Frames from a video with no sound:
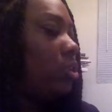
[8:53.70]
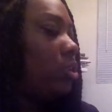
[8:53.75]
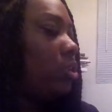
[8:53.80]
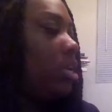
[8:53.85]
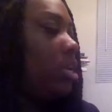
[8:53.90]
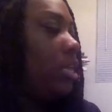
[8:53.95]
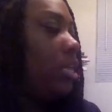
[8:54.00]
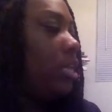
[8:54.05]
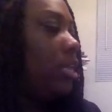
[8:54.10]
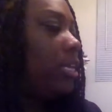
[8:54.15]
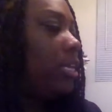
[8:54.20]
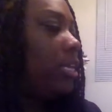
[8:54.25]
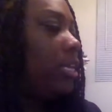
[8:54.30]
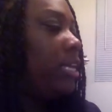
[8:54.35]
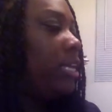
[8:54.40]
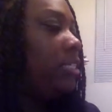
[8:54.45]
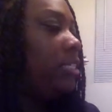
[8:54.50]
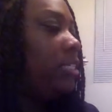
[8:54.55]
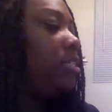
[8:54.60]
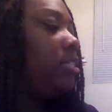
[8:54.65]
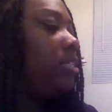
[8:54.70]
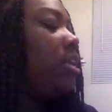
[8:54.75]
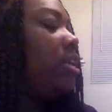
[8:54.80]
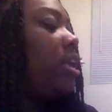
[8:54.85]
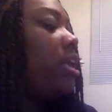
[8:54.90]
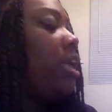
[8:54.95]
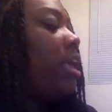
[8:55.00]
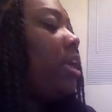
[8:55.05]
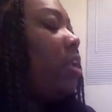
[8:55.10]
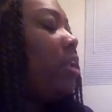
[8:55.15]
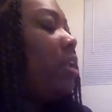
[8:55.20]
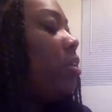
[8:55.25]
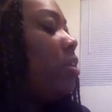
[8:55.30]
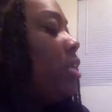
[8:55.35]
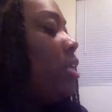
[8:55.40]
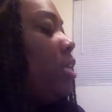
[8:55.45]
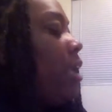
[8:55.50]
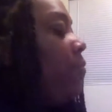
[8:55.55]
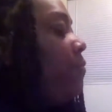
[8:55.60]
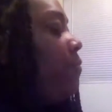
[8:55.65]
like this. And on the
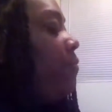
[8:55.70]
inference